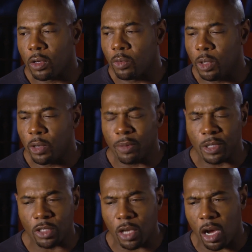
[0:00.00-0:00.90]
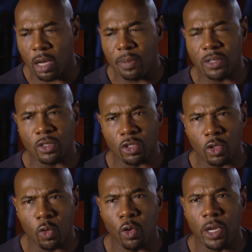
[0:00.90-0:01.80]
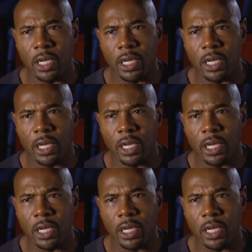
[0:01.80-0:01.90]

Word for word: we were able to talk about the story